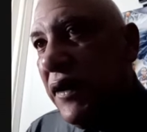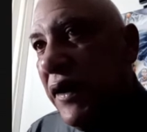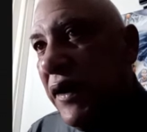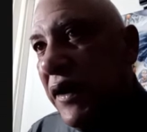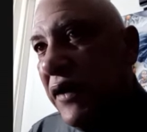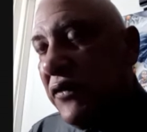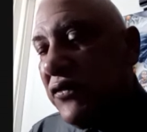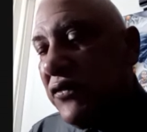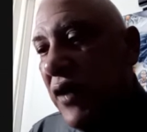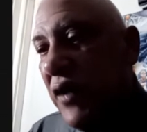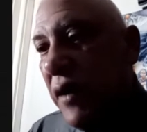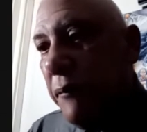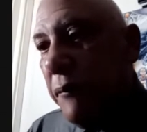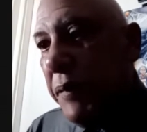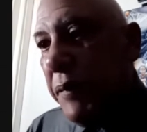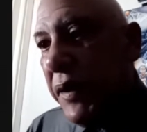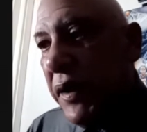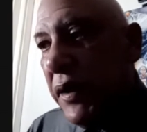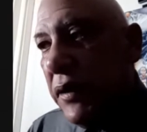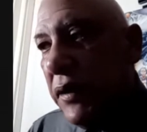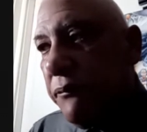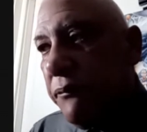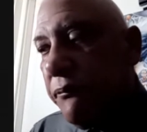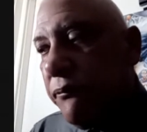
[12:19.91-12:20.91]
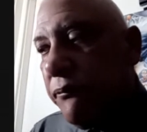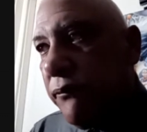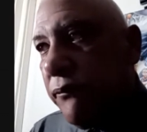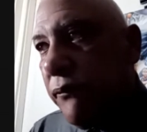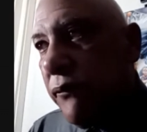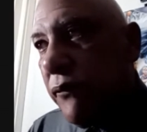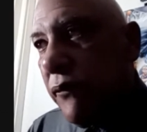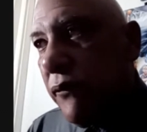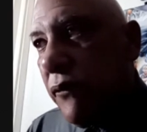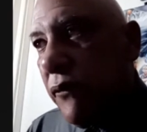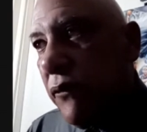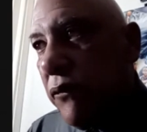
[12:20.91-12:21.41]
is not being,
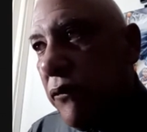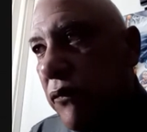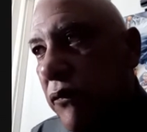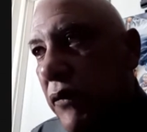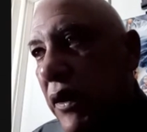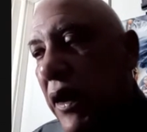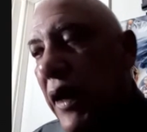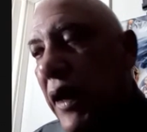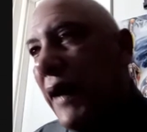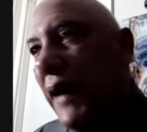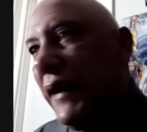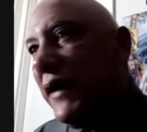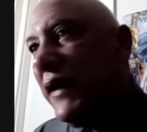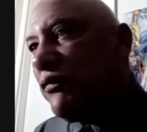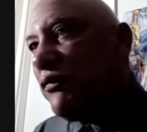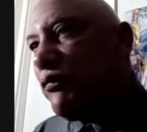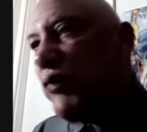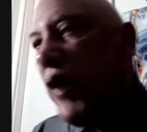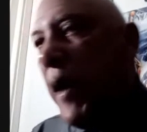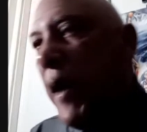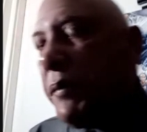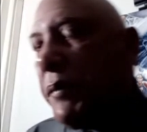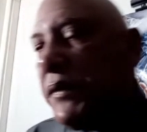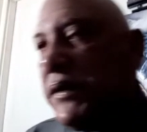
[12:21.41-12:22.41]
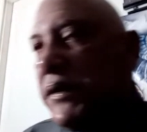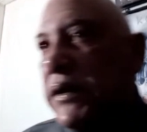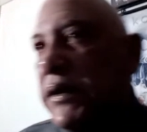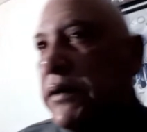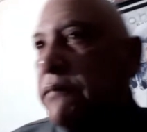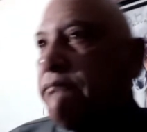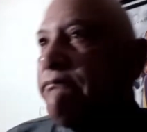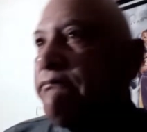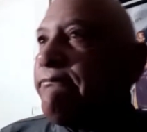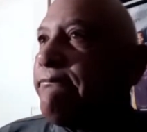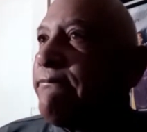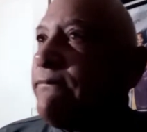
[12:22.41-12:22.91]
I guess,
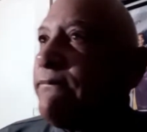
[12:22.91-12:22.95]
properly